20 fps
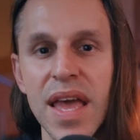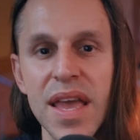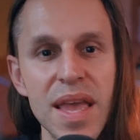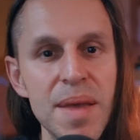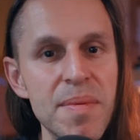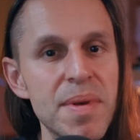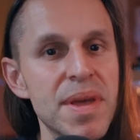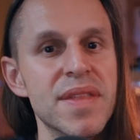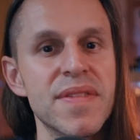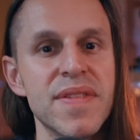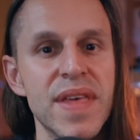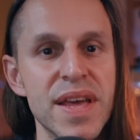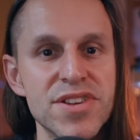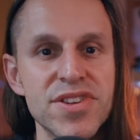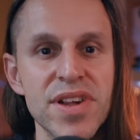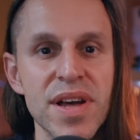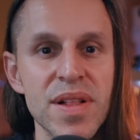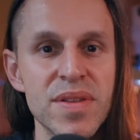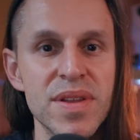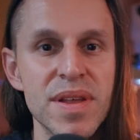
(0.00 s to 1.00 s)
Keeping it in that
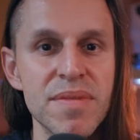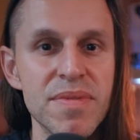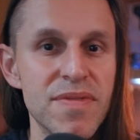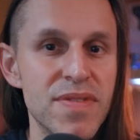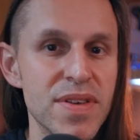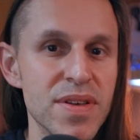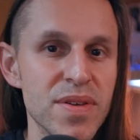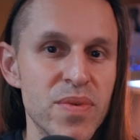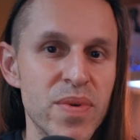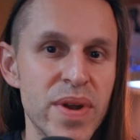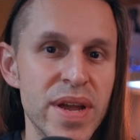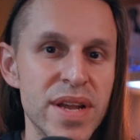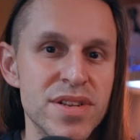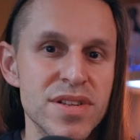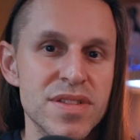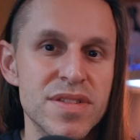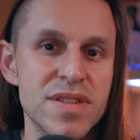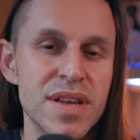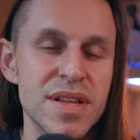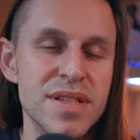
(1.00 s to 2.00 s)
shallow depth of field
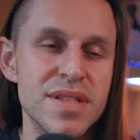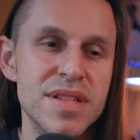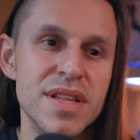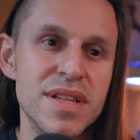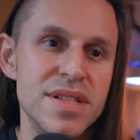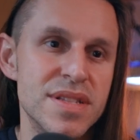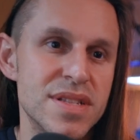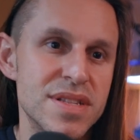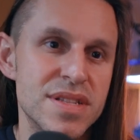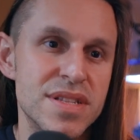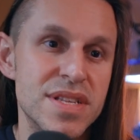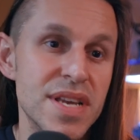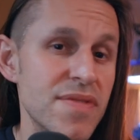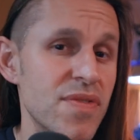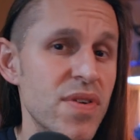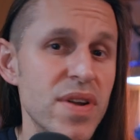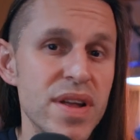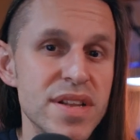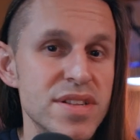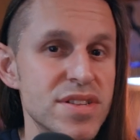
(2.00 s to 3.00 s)
range, it's
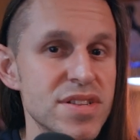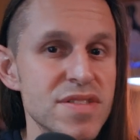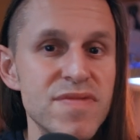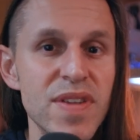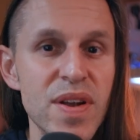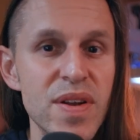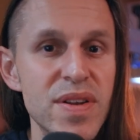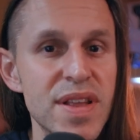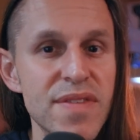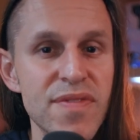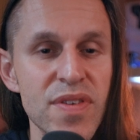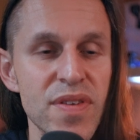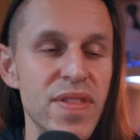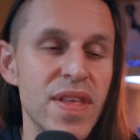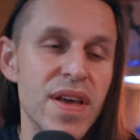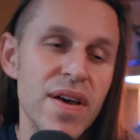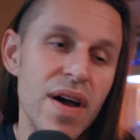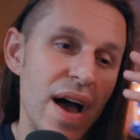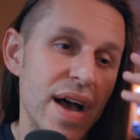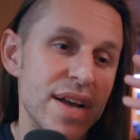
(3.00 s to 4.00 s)
different. It's just very different.
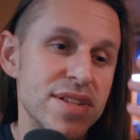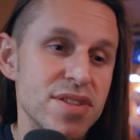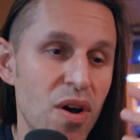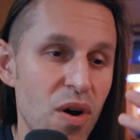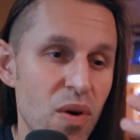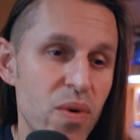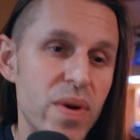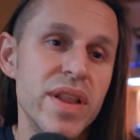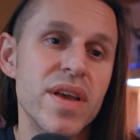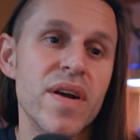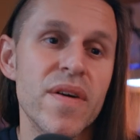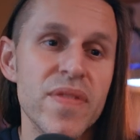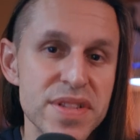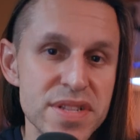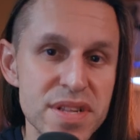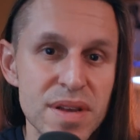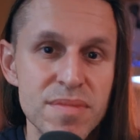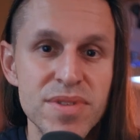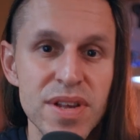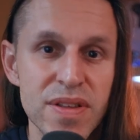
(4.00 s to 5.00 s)
The eye's already on the
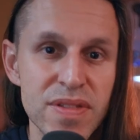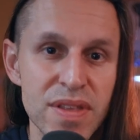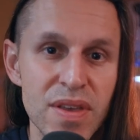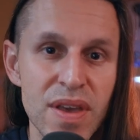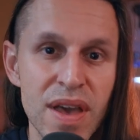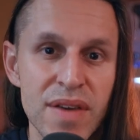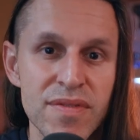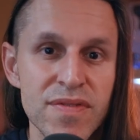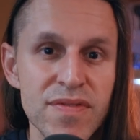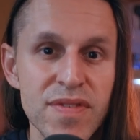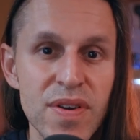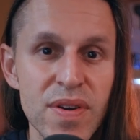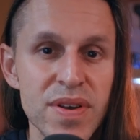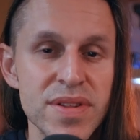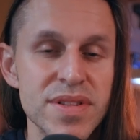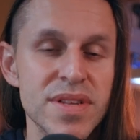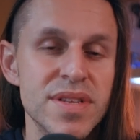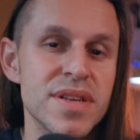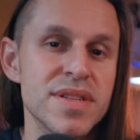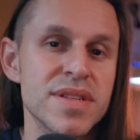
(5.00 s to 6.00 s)
subject that you have in
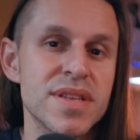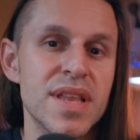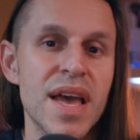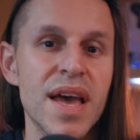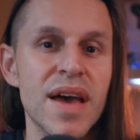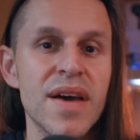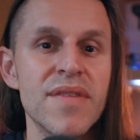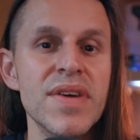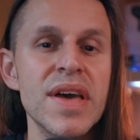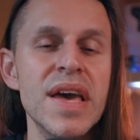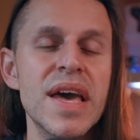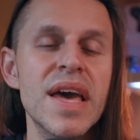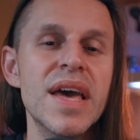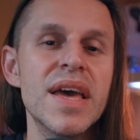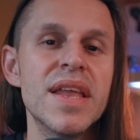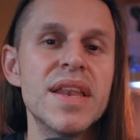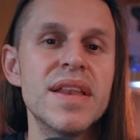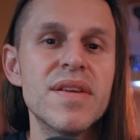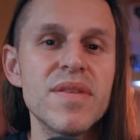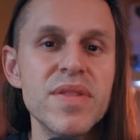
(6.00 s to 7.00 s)
focus. It doesn't have
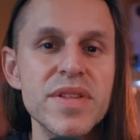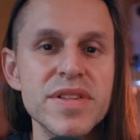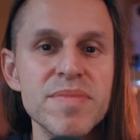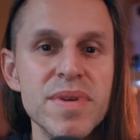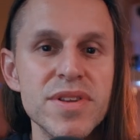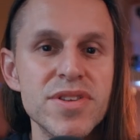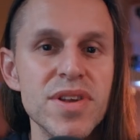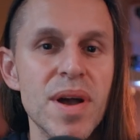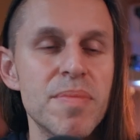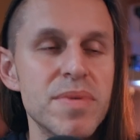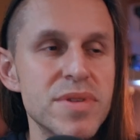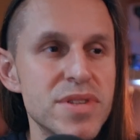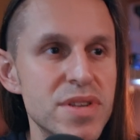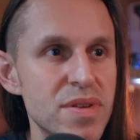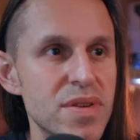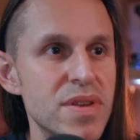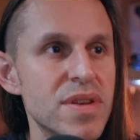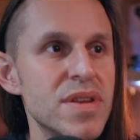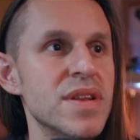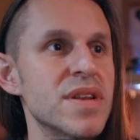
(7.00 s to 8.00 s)
nearly as much
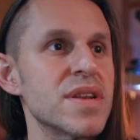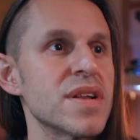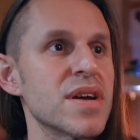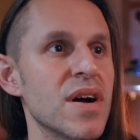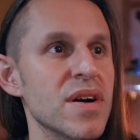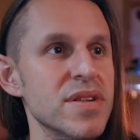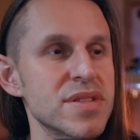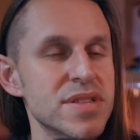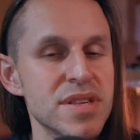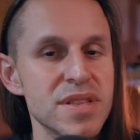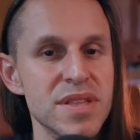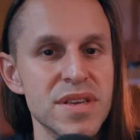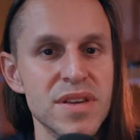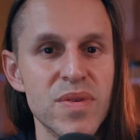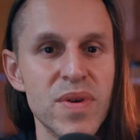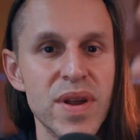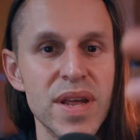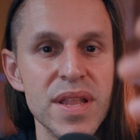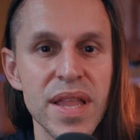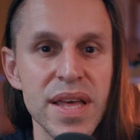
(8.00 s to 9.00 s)
opportunity to constantly
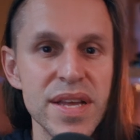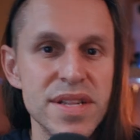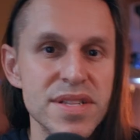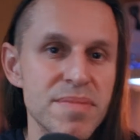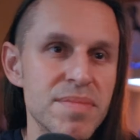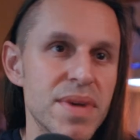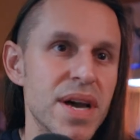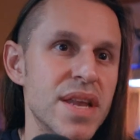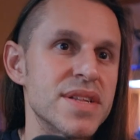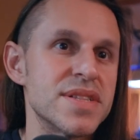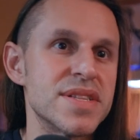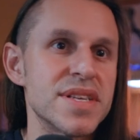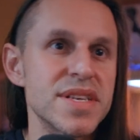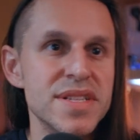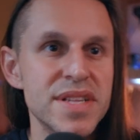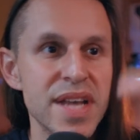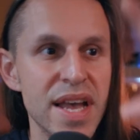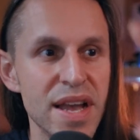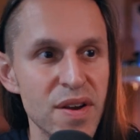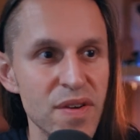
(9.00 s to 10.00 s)
create like some kind of
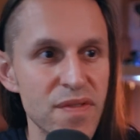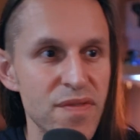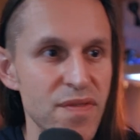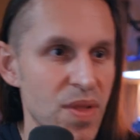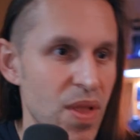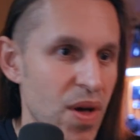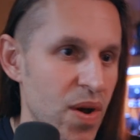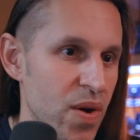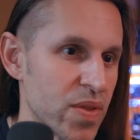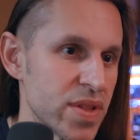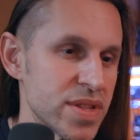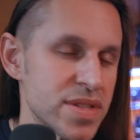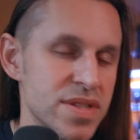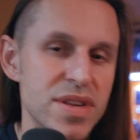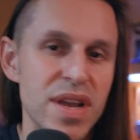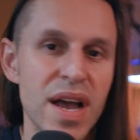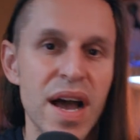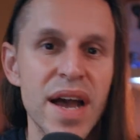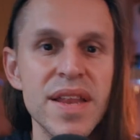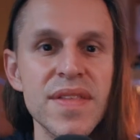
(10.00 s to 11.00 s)
zigzag or flow that's
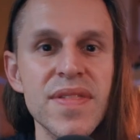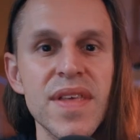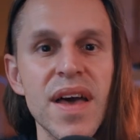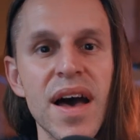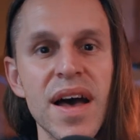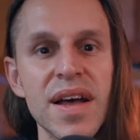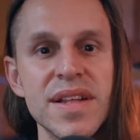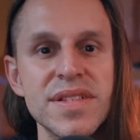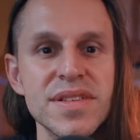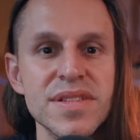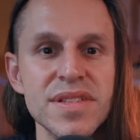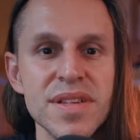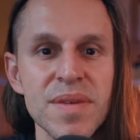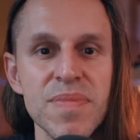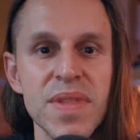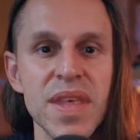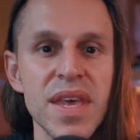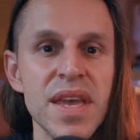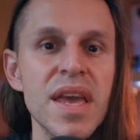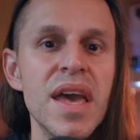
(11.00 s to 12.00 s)
guiding the eye to
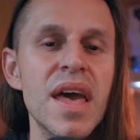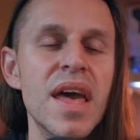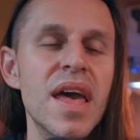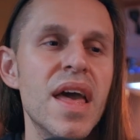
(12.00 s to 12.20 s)
something.